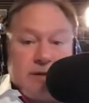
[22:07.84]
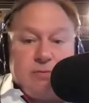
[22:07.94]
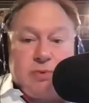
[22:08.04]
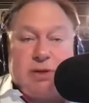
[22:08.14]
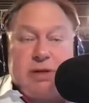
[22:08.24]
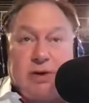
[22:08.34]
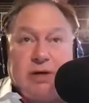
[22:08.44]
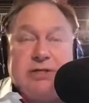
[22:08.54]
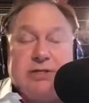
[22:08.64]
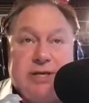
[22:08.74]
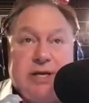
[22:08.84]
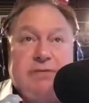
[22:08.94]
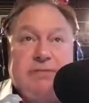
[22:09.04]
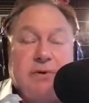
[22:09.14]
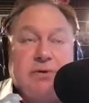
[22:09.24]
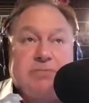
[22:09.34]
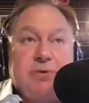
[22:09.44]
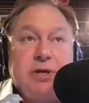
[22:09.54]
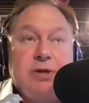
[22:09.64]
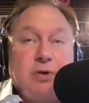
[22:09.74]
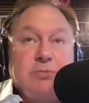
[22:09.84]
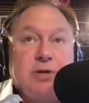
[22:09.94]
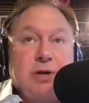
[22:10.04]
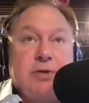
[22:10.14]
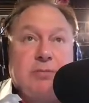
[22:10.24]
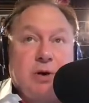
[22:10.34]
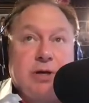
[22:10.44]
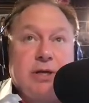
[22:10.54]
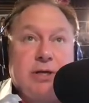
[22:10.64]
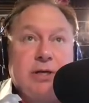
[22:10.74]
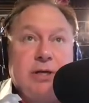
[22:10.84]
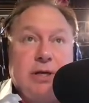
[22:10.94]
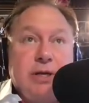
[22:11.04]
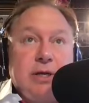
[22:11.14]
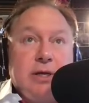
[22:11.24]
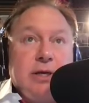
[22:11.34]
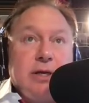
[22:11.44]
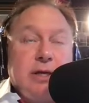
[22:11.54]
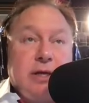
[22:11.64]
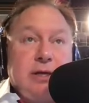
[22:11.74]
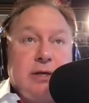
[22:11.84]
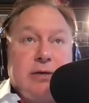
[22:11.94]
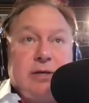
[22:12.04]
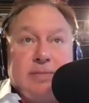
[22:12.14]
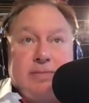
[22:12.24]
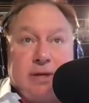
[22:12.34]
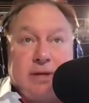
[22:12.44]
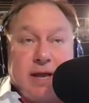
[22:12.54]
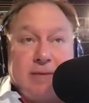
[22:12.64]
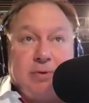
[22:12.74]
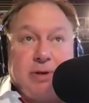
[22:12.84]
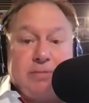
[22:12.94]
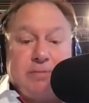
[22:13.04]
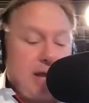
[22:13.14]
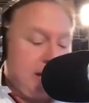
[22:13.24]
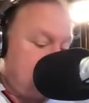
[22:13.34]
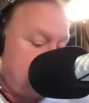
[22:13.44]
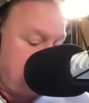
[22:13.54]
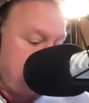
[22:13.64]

we start seeing folks putting homes on the market in typically April and May.